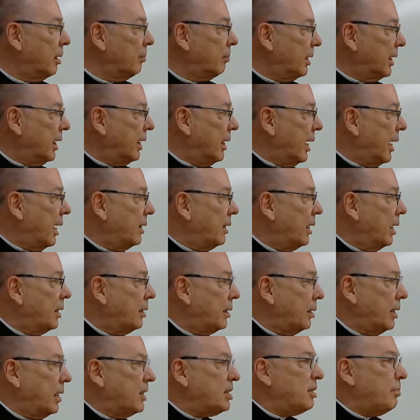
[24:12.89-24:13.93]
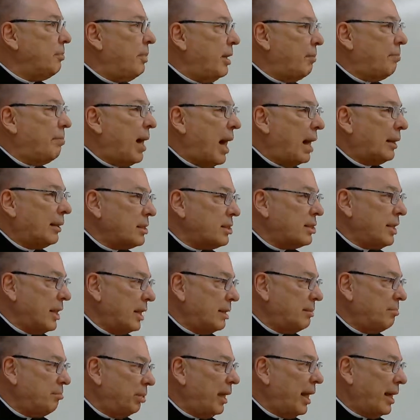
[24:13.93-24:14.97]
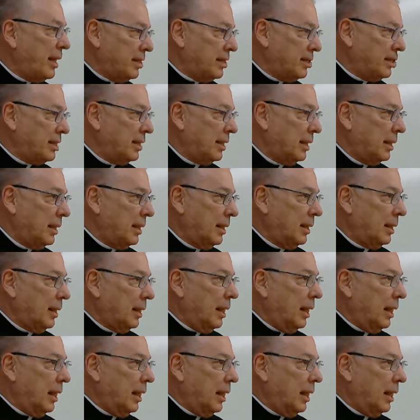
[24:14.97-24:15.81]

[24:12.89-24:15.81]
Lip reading: But again, there needs to be a policy in place.